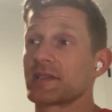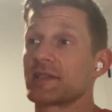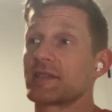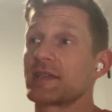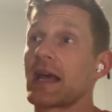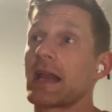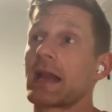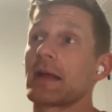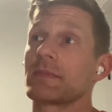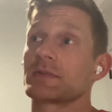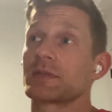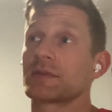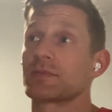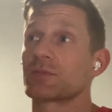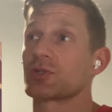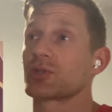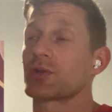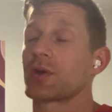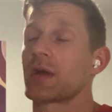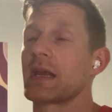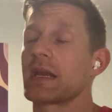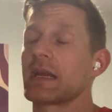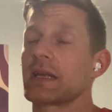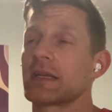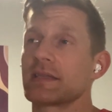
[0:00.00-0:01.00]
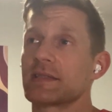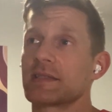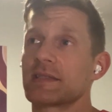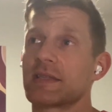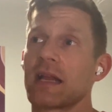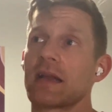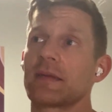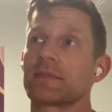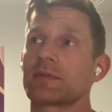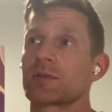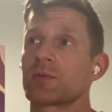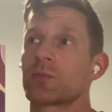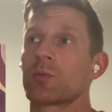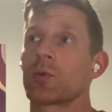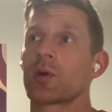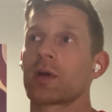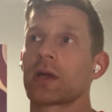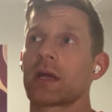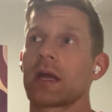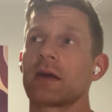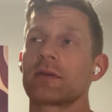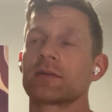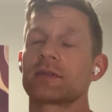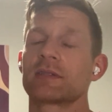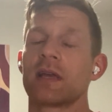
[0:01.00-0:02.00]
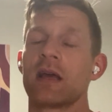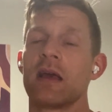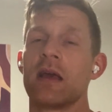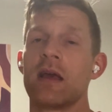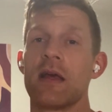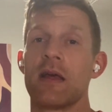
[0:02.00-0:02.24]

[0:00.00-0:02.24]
set up some training and set up some workouts